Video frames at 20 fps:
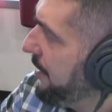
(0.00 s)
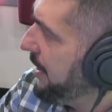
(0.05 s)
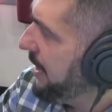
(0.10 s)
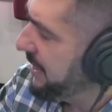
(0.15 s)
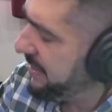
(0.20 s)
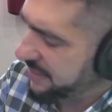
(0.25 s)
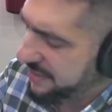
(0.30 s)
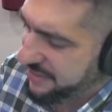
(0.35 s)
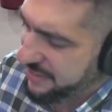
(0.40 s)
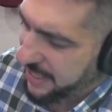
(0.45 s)

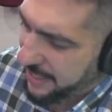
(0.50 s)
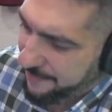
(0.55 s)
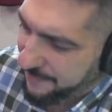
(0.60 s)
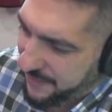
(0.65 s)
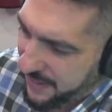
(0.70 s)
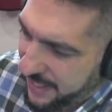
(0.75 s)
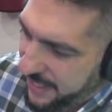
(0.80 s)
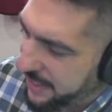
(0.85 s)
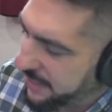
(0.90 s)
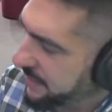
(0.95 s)
It's the same
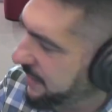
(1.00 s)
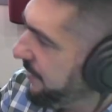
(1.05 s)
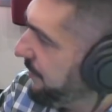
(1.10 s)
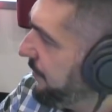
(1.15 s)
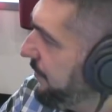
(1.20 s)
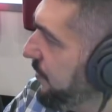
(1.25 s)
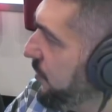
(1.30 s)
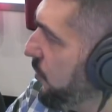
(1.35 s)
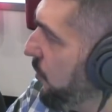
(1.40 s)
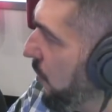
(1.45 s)
thing as
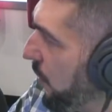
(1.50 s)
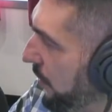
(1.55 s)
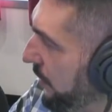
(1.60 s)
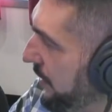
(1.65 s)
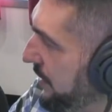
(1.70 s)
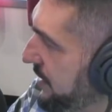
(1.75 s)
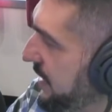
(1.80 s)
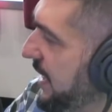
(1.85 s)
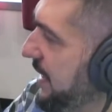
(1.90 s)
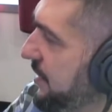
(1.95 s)
if New
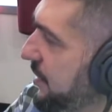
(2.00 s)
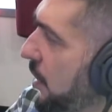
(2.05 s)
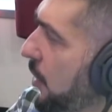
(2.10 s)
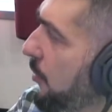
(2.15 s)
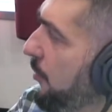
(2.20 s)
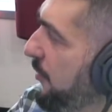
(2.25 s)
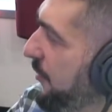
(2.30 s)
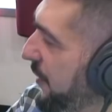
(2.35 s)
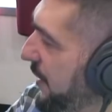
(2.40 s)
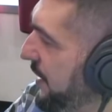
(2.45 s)
Orleans gets
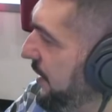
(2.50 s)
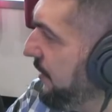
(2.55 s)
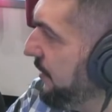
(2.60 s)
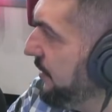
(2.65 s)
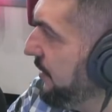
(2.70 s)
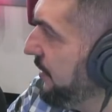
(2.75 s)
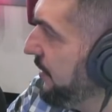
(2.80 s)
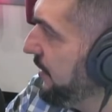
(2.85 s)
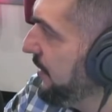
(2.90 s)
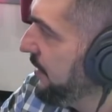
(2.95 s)
home field,
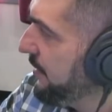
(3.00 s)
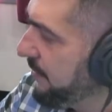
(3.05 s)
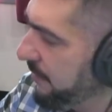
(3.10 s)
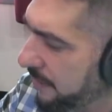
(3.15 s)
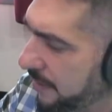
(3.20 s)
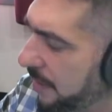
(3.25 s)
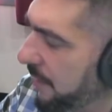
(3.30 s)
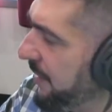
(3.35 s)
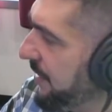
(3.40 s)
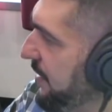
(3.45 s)
they're
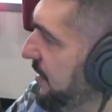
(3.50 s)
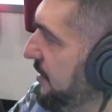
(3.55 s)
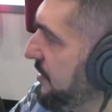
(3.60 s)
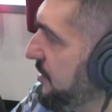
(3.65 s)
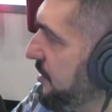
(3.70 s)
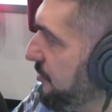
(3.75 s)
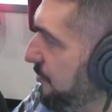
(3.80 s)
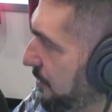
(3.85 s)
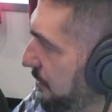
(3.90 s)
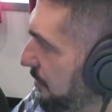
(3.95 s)
going to the
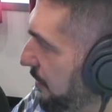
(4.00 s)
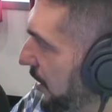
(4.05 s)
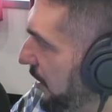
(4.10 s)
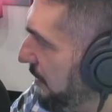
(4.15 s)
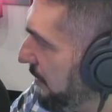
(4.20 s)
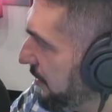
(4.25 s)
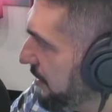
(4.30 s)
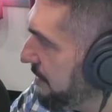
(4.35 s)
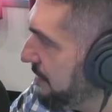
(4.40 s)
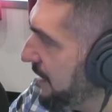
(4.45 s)
Super Bowl.
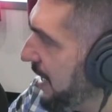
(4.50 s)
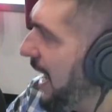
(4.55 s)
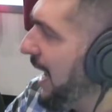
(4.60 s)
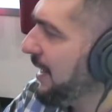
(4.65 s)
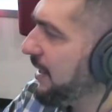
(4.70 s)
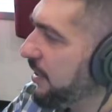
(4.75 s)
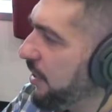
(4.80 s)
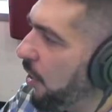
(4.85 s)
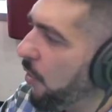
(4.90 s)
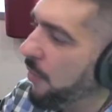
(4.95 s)
You're
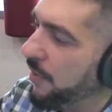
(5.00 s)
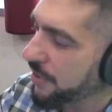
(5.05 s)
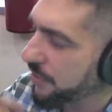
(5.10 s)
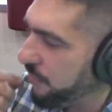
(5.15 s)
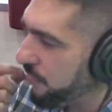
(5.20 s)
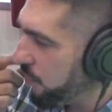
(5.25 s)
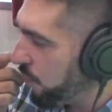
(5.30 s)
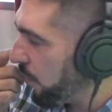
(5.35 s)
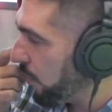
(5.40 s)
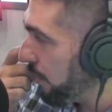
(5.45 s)
not going to
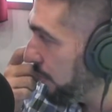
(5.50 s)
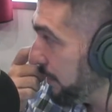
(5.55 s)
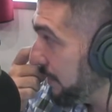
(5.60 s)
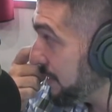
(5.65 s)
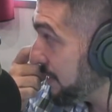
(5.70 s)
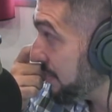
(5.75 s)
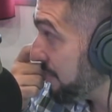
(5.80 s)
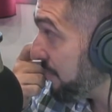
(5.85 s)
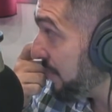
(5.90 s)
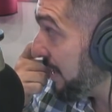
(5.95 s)
New
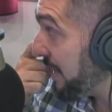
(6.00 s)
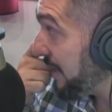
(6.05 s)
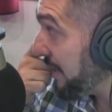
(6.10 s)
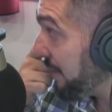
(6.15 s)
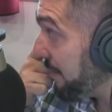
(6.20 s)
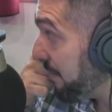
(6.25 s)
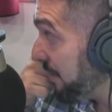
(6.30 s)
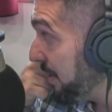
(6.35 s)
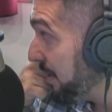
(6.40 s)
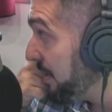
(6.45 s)
Orleans and beating them.